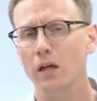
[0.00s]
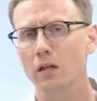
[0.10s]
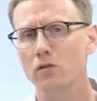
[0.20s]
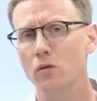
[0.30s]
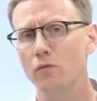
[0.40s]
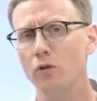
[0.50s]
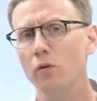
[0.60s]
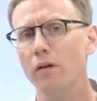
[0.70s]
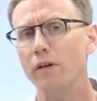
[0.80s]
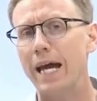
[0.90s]
So if you
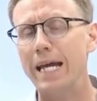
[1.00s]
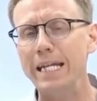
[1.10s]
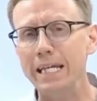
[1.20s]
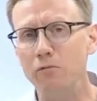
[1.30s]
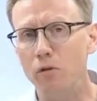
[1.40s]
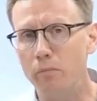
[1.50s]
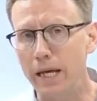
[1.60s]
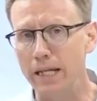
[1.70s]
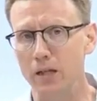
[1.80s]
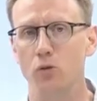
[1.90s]
have any
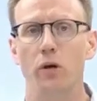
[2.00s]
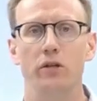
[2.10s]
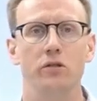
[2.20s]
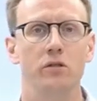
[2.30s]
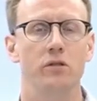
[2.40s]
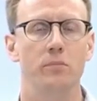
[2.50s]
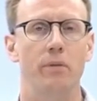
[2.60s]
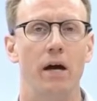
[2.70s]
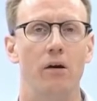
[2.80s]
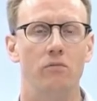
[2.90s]
remaining questions
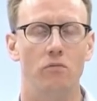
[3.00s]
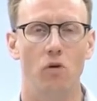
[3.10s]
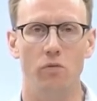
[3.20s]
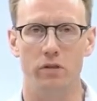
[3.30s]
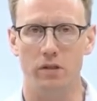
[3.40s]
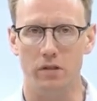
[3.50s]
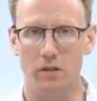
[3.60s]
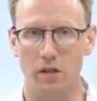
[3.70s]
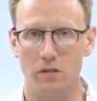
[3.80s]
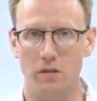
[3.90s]
about what was
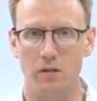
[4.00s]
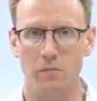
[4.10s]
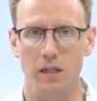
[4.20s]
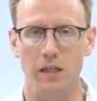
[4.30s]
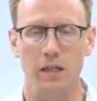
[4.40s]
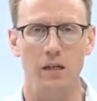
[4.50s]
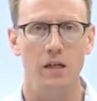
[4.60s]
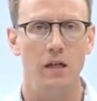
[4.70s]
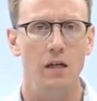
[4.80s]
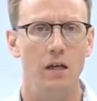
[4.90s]
discussed in the meeting,
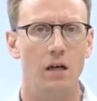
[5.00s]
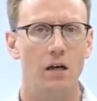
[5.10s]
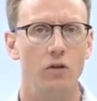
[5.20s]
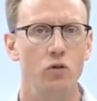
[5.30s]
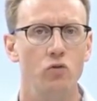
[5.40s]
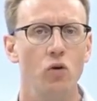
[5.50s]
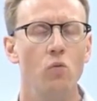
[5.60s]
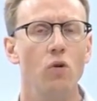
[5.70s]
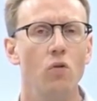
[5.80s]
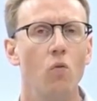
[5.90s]
you don't
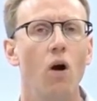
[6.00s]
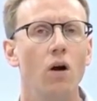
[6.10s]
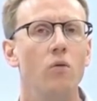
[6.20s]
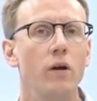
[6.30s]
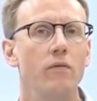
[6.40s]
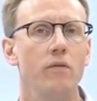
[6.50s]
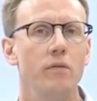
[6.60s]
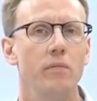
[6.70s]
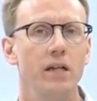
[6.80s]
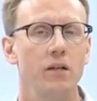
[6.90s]
want to walk away from the
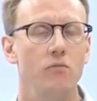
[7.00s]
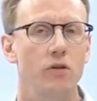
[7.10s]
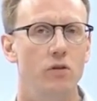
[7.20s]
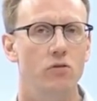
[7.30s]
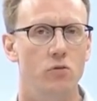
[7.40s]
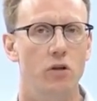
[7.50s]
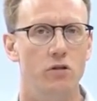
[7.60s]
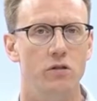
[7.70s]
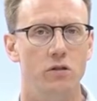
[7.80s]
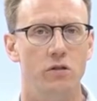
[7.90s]
meeting with those
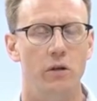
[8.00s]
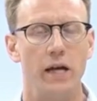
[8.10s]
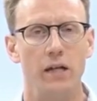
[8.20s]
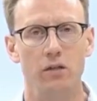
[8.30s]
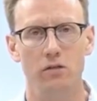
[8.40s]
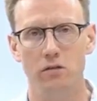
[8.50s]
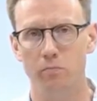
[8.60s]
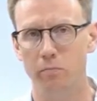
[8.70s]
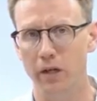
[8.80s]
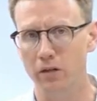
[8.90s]
questions in your head. It's
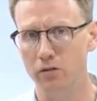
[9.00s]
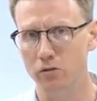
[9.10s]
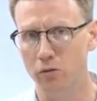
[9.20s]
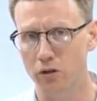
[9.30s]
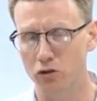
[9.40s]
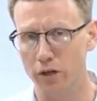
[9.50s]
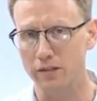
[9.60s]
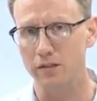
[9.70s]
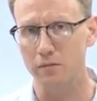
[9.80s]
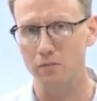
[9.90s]
better to
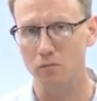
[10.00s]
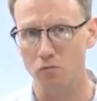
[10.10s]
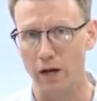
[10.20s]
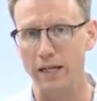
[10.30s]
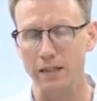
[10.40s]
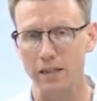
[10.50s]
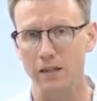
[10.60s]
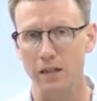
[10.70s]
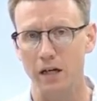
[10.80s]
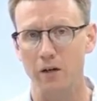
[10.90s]
address them right then
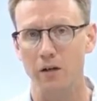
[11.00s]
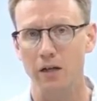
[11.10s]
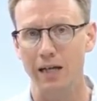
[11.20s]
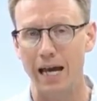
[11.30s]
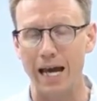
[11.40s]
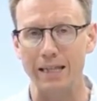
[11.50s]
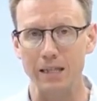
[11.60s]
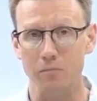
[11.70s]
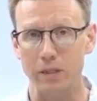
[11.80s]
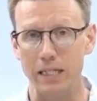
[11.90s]
and there at
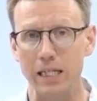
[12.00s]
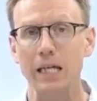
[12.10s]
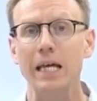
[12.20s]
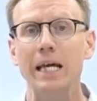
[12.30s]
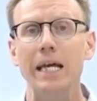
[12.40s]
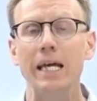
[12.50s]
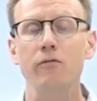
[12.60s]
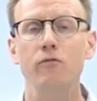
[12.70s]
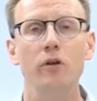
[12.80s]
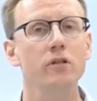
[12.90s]
the meeting in
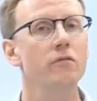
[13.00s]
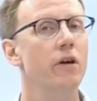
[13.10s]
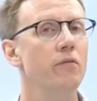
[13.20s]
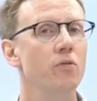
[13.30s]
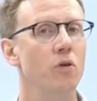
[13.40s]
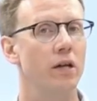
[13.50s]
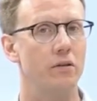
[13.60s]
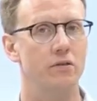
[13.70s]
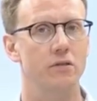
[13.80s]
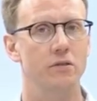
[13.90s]
front of everyone
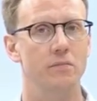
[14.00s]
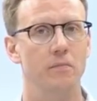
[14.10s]
else.